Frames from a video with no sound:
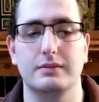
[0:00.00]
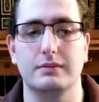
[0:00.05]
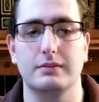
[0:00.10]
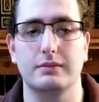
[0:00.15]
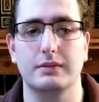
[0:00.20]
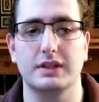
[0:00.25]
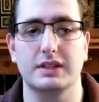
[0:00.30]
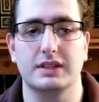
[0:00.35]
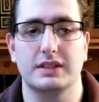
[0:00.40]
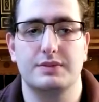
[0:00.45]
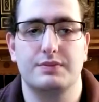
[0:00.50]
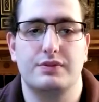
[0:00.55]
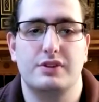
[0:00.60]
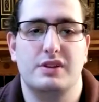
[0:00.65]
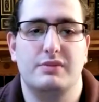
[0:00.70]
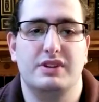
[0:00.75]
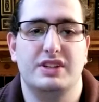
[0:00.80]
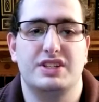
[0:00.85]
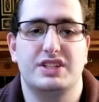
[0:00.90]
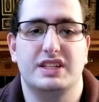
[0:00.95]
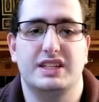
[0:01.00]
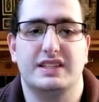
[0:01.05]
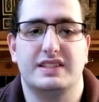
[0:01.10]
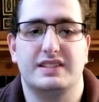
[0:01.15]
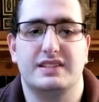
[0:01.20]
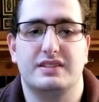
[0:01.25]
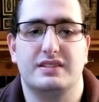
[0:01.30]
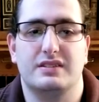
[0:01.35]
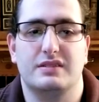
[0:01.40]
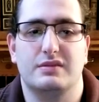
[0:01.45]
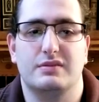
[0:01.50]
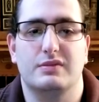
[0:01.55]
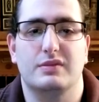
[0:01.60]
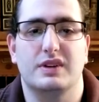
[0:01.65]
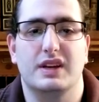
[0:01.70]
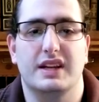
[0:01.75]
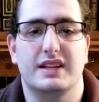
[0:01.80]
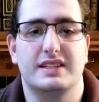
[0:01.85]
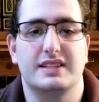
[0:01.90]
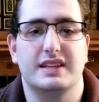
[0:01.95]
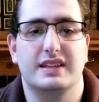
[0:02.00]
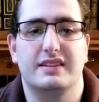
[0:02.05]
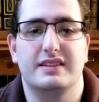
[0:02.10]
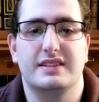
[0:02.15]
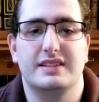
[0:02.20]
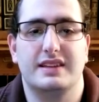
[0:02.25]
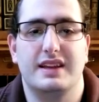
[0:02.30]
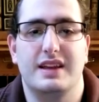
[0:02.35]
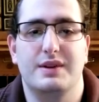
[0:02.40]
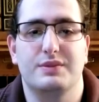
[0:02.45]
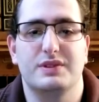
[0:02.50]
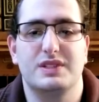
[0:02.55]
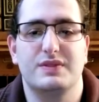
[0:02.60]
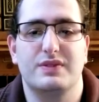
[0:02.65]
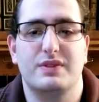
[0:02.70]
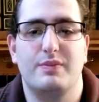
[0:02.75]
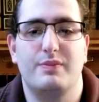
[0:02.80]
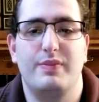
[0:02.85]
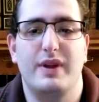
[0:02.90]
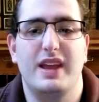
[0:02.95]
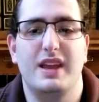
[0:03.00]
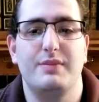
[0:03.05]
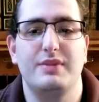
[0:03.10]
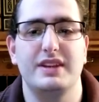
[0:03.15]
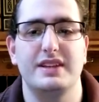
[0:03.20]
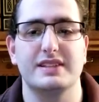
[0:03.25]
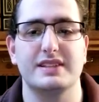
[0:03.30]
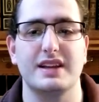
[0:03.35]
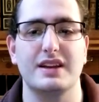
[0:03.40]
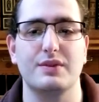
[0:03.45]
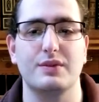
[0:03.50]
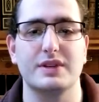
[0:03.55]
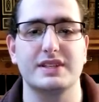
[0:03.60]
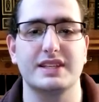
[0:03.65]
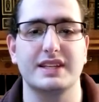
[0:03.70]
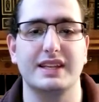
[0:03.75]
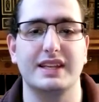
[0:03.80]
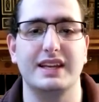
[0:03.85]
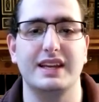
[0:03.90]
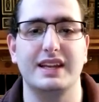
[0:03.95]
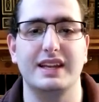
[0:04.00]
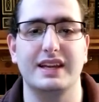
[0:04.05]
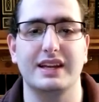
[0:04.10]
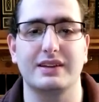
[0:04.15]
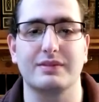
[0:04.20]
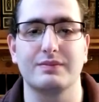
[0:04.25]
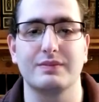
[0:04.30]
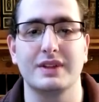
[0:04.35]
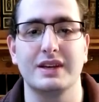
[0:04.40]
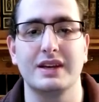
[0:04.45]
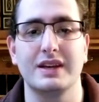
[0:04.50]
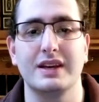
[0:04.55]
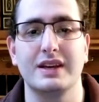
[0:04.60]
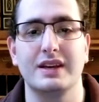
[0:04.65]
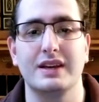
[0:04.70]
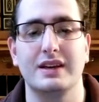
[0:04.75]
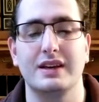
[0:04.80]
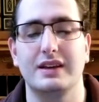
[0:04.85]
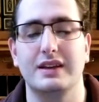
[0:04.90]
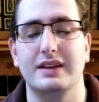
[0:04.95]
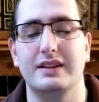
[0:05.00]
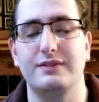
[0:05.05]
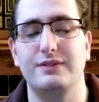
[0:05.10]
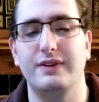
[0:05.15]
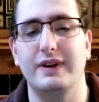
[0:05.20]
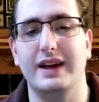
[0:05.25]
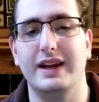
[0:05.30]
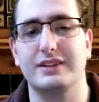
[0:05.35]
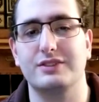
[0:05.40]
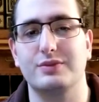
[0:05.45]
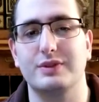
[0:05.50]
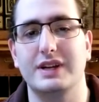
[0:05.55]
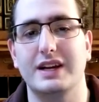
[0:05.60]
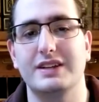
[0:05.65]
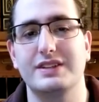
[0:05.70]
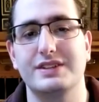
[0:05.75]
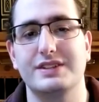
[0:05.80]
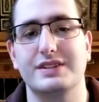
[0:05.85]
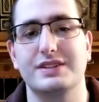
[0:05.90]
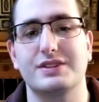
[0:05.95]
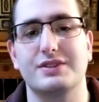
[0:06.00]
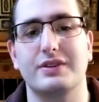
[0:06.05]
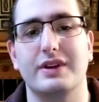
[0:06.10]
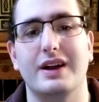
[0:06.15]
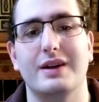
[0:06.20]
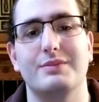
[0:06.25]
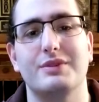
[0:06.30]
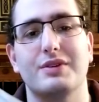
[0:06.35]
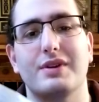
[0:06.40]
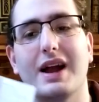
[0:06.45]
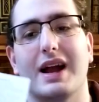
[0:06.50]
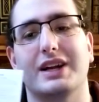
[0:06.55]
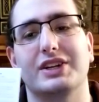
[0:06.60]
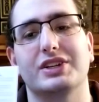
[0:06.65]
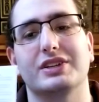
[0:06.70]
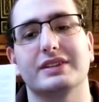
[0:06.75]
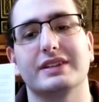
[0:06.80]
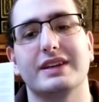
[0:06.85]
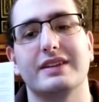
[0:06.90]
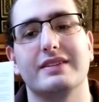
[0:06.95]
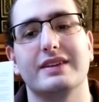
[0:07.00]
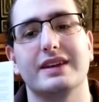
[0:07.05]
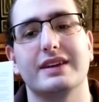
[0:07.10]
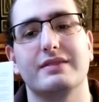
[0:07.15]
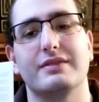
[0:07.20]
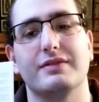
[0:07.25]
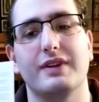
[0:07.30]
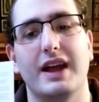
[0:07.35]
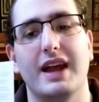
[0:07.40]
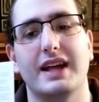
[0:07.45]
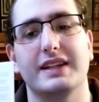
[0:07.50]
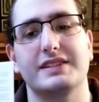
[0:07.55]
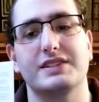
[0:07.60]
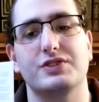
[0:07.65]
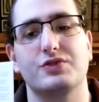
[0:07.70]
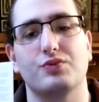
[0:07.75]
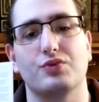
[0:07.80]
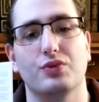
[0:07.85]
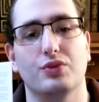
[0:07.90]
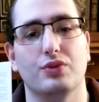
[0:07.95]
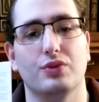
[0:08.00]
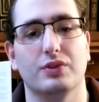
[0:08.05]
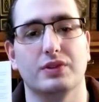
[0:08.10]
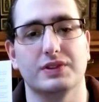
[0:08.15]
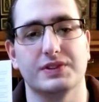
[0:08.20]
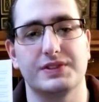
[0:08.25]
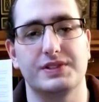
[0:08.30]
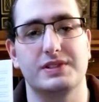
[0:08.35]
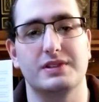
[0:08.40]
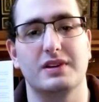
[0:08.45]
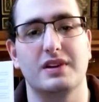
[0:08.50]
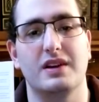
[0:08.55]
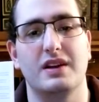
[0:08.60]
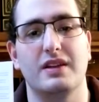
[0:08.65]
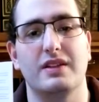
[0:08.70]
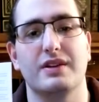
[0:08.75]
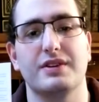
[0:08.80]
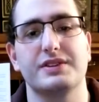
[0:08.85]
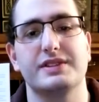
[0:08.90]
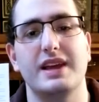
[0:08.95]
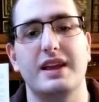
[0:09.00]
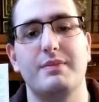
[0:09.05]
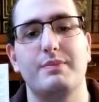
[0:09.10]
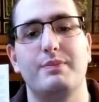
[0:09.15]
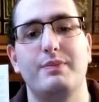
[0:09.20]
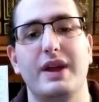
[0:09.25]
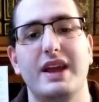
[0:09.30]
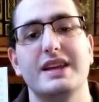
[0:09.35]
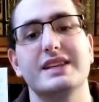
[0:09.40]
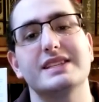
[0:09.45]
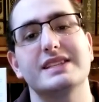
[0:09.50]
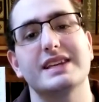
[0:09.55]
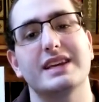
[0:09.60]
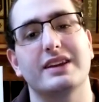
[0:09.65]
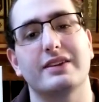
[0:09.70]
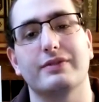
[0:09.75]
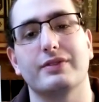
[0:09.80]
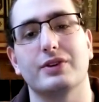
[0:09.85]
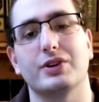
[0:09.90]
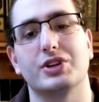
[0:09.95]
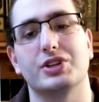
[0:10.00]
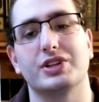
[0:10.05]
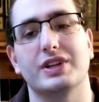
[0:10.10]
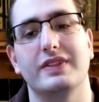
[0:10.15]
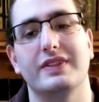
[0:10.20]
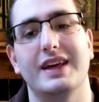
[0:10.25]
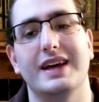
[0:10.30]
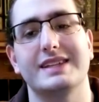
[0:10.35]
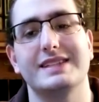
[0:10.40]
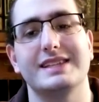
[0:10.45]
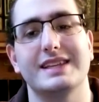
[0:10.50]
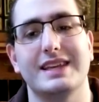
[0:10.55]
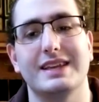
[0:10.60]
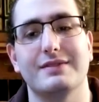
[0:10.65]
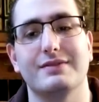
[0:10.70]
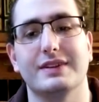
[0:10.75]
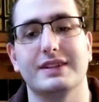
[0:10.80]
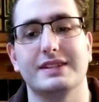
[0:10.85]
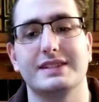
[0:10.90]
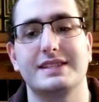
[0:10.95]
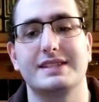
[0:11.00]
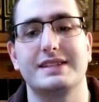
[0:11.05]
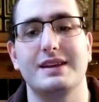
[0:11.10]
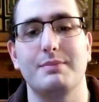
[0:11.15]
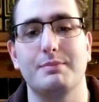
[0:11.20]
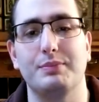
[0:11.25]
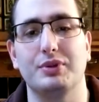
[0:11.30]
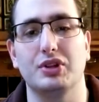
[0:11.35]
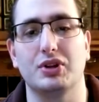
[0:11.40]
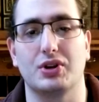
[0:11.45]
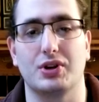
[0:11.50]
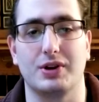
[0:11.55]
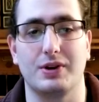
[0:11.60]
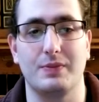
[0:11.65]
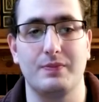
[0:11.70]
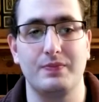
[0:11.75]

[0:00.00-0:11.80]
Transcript: And that's pretty much it. When I said this game was for babies, I wasn't kidding. In fact, what I just described are actually the advanced rules. There's a basic version that's even simpler.